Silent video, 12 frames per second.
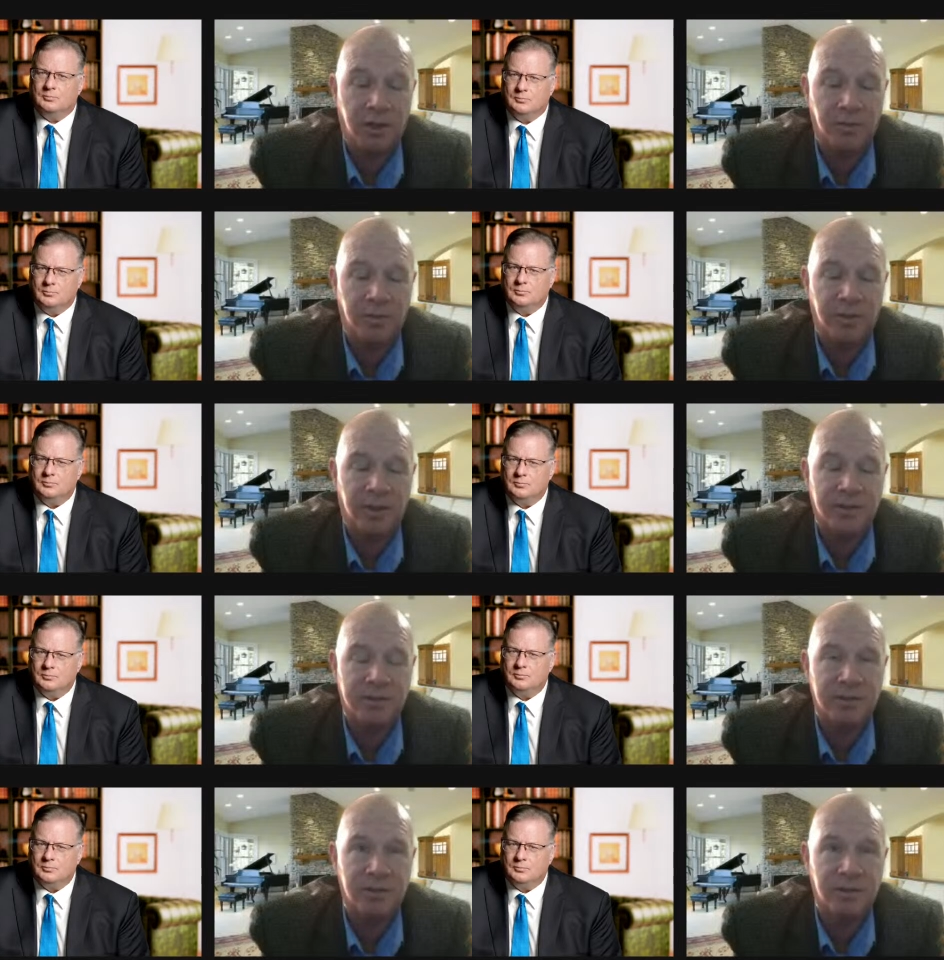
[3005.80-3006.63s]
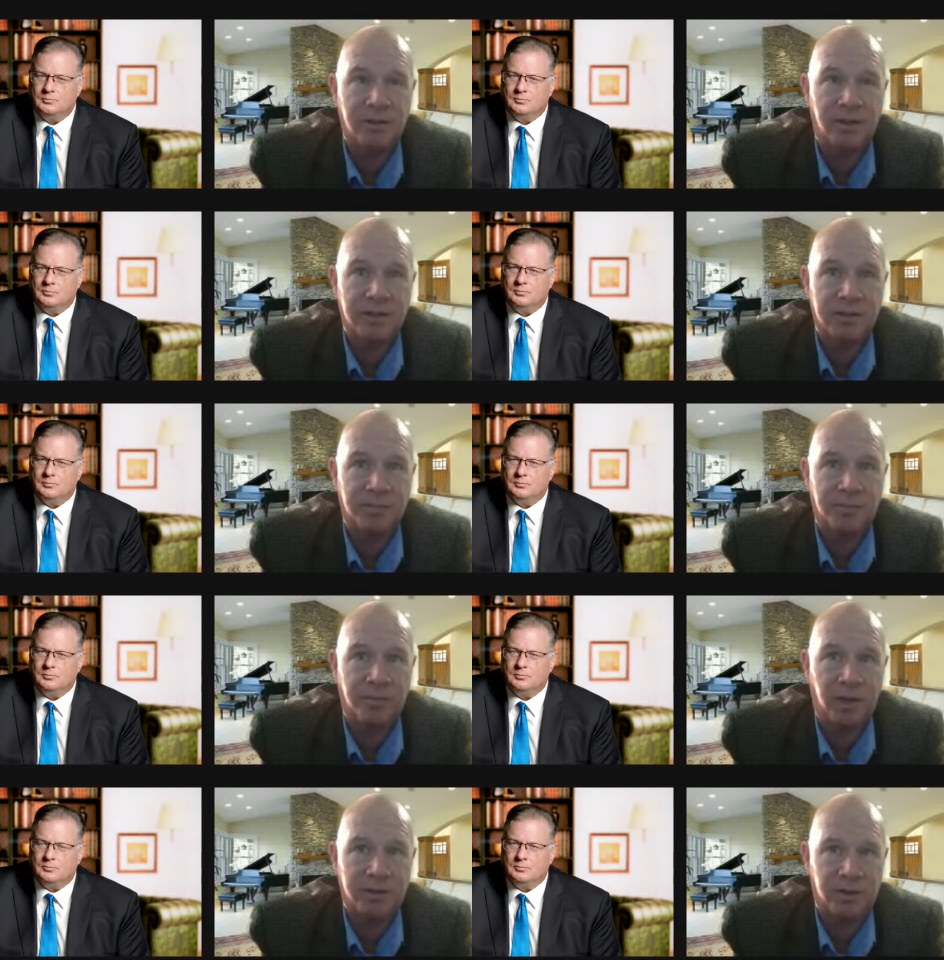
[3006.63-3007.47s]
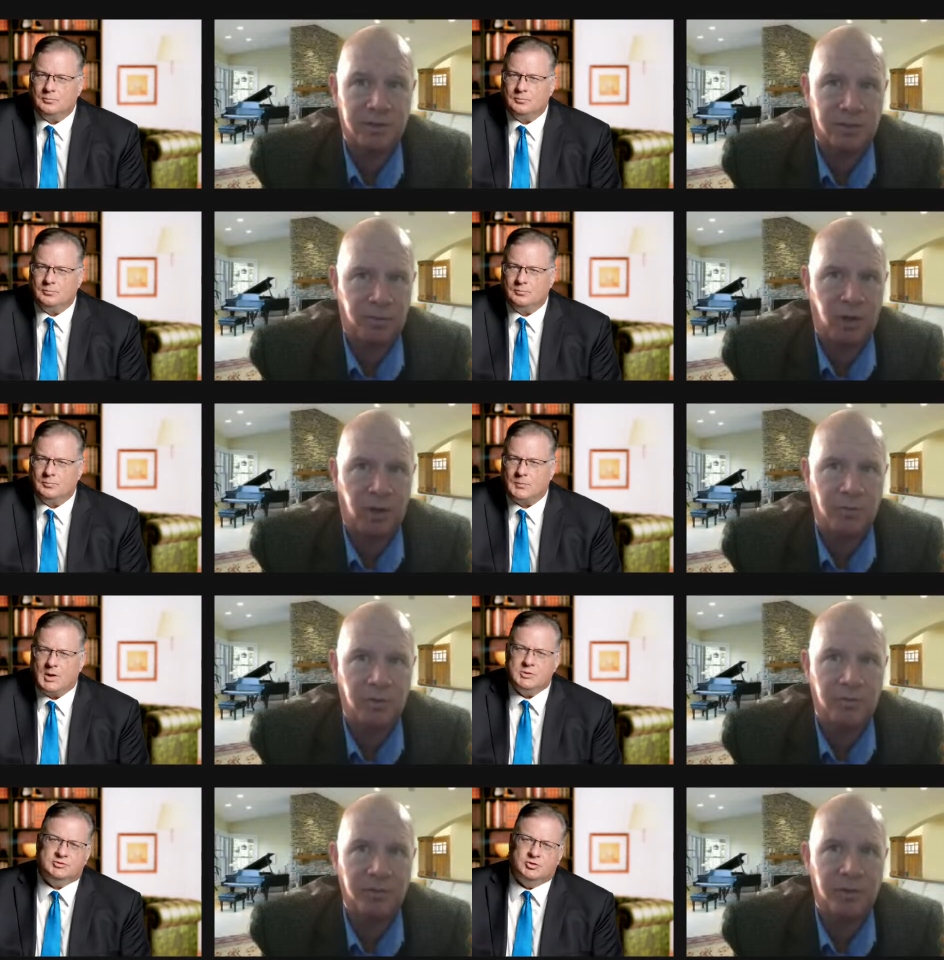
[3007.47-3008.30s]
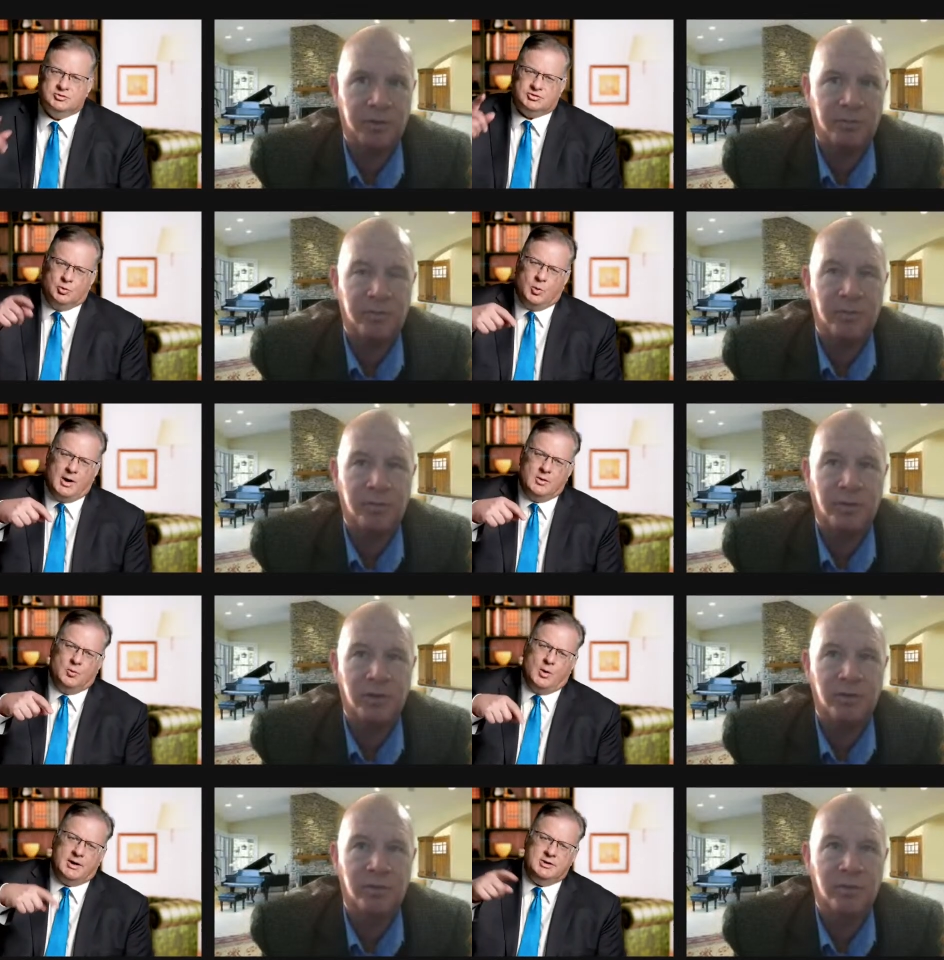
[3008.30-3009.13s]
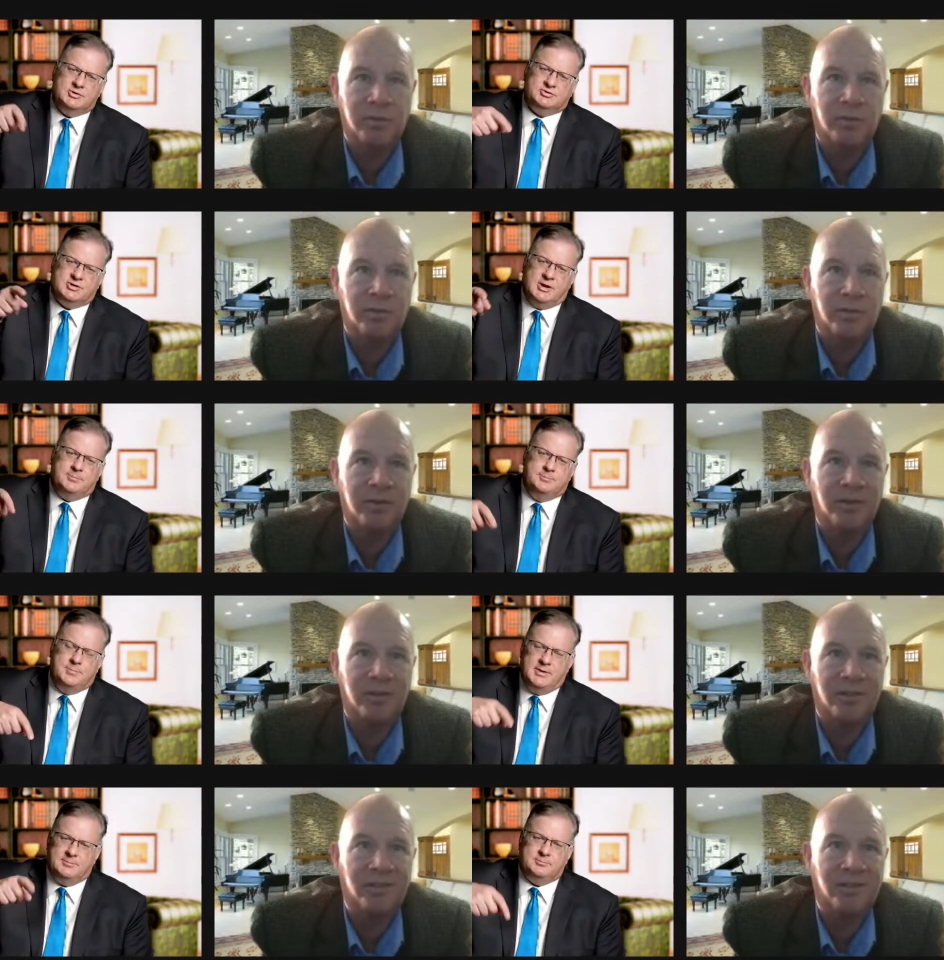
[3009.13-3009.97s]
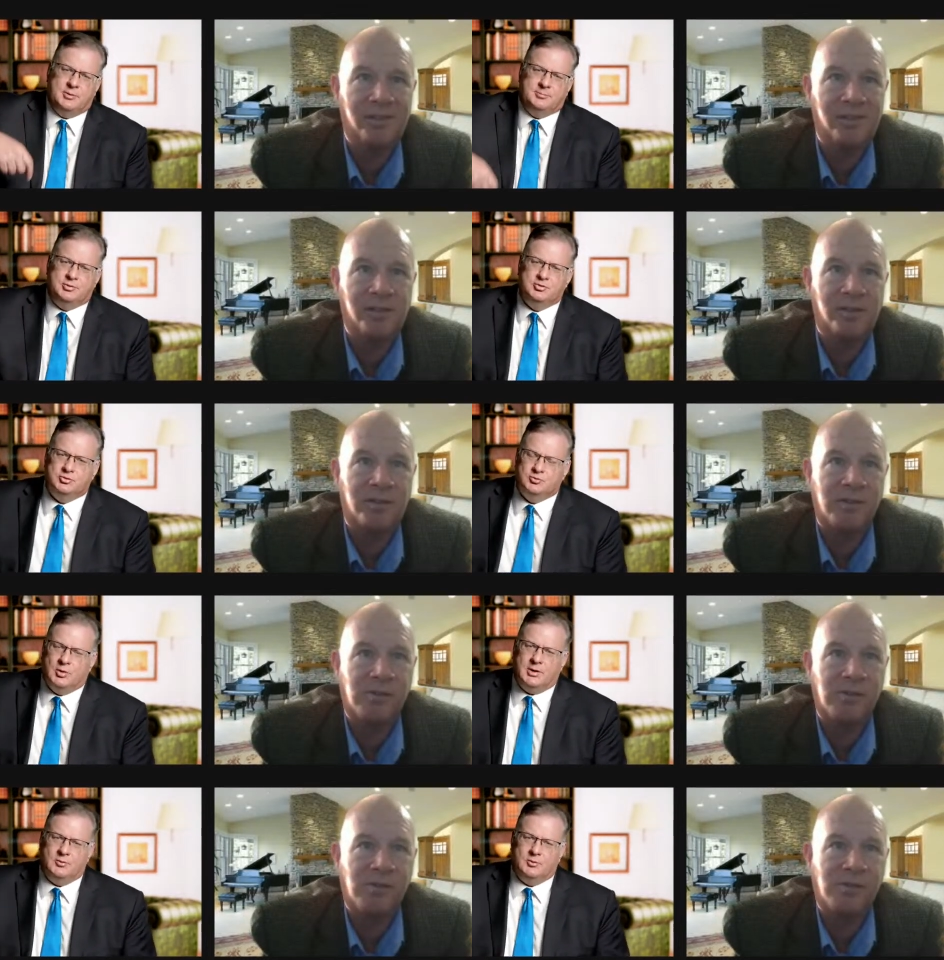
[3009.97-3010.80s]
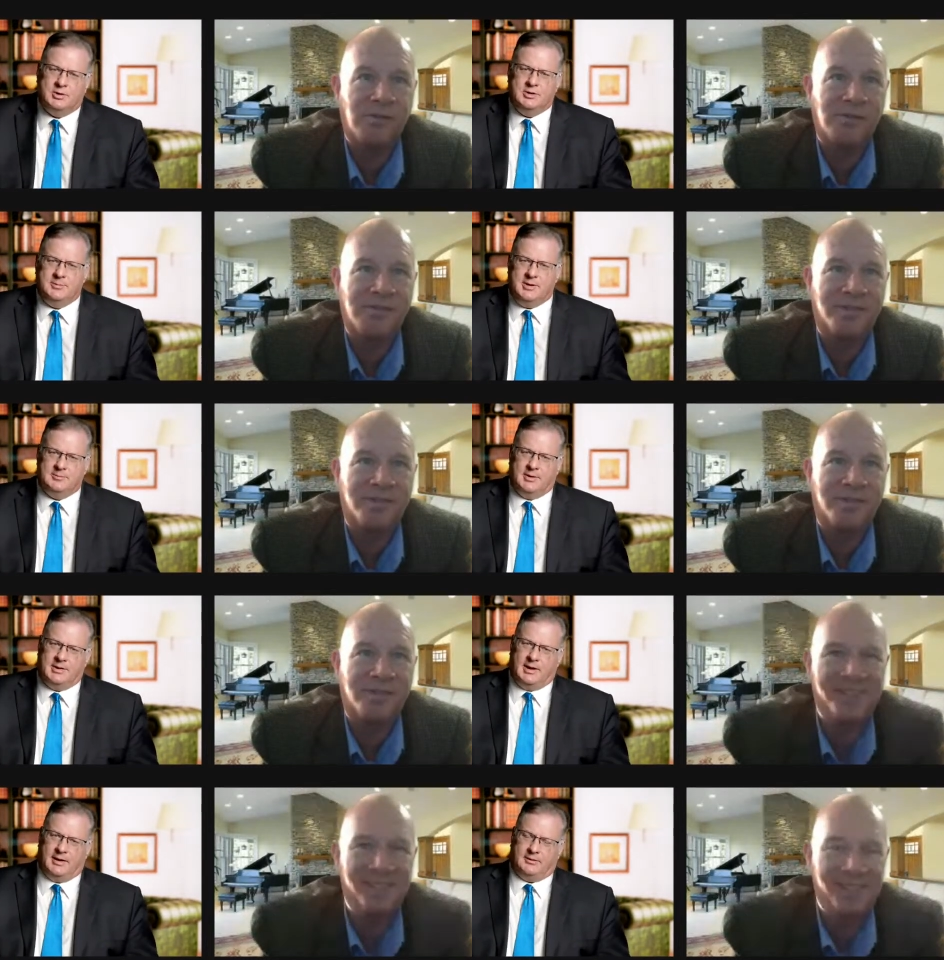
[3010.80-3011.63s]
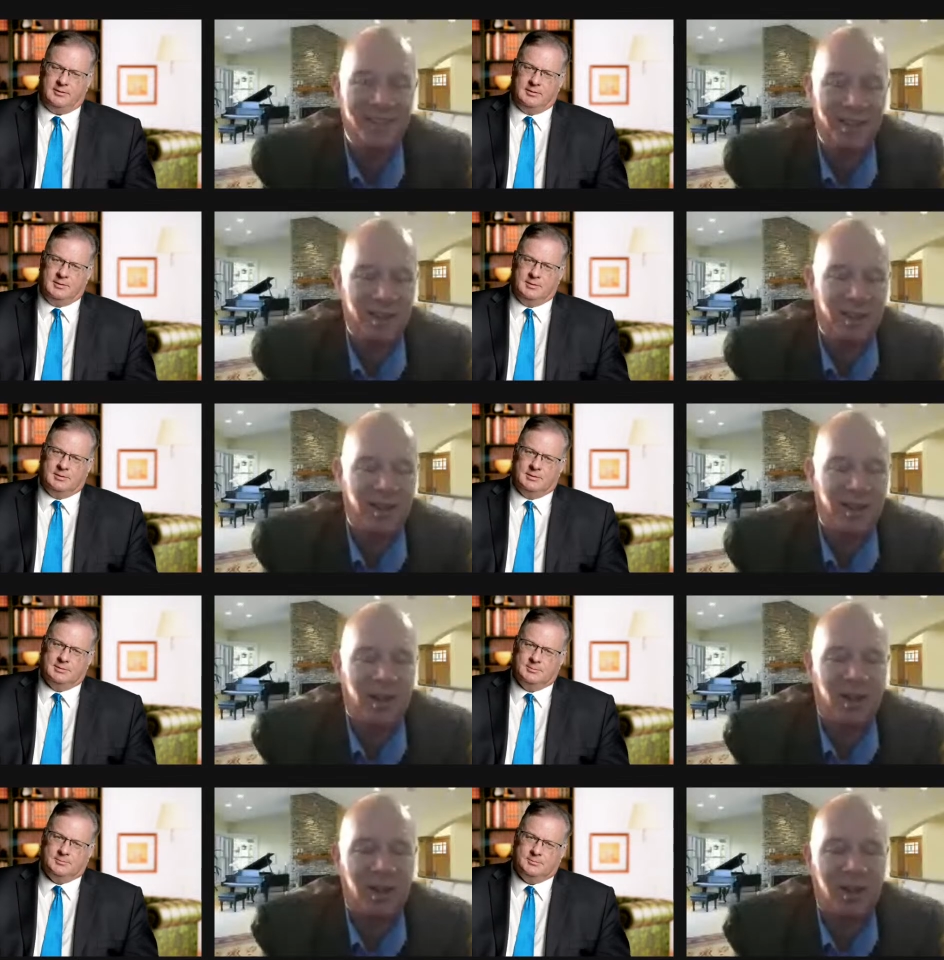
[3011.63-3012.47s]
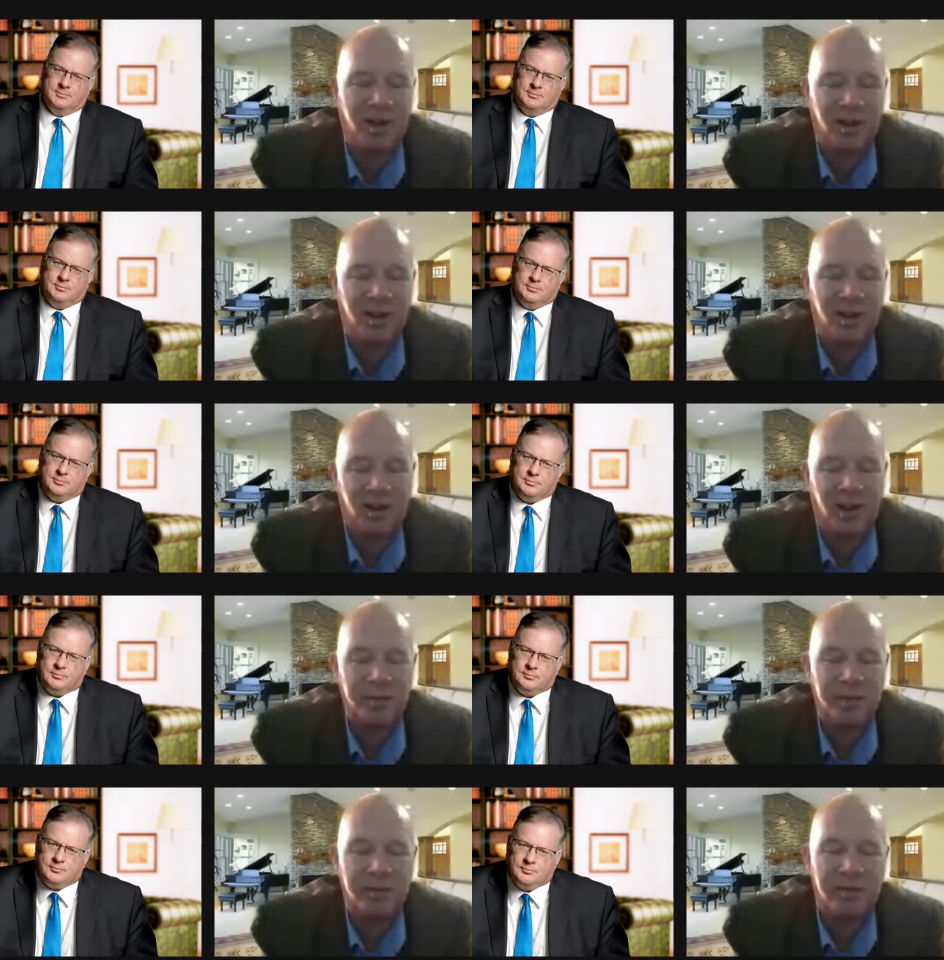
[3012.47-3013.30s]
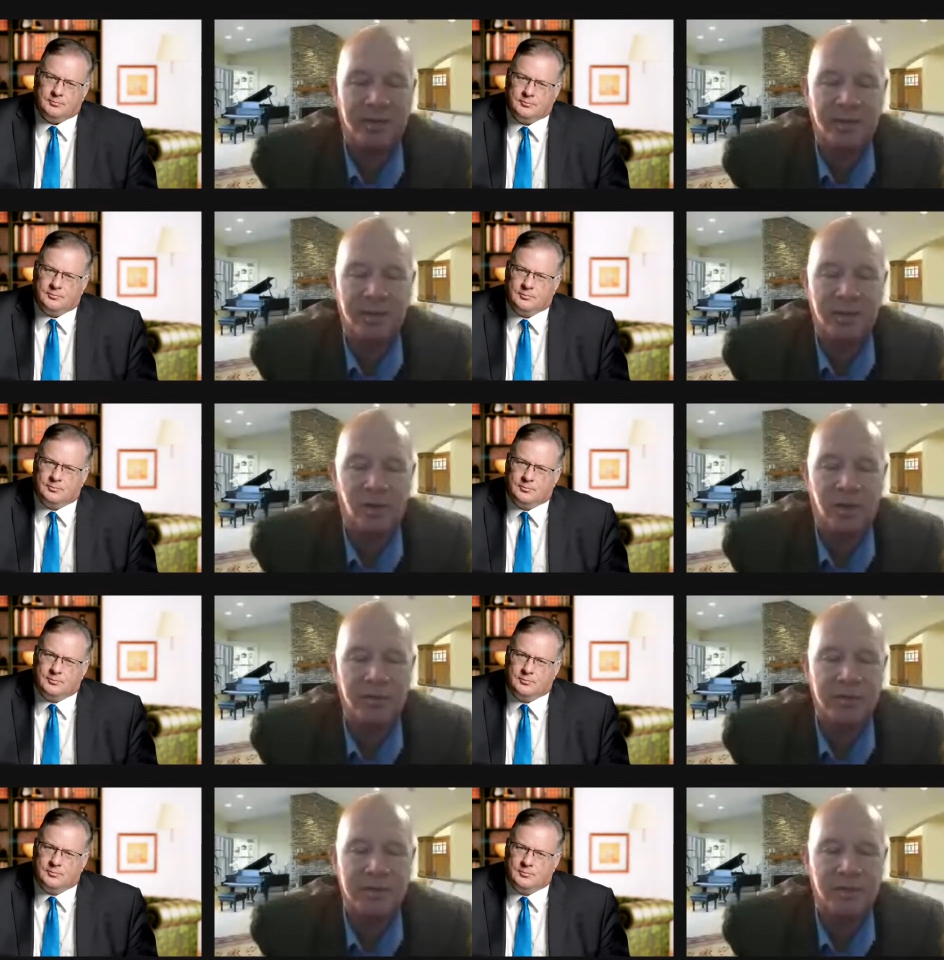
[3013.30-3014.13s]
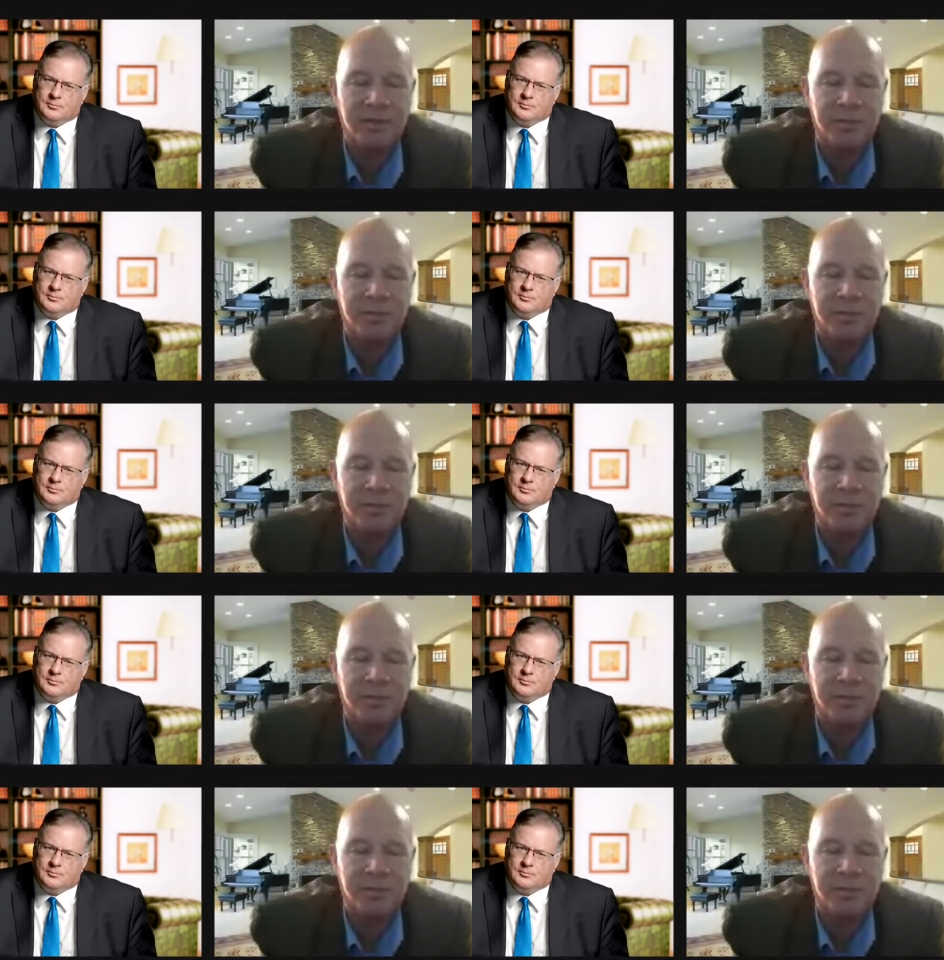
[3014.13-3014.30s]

Speaker 1: mm. and that's and that's a that's, a problem. I mean, so why,
Speaker 2: why do you say being poo-pooed? What what do you mean by that?
Speaker 1: Uh, I mean that a lot of this stuff's being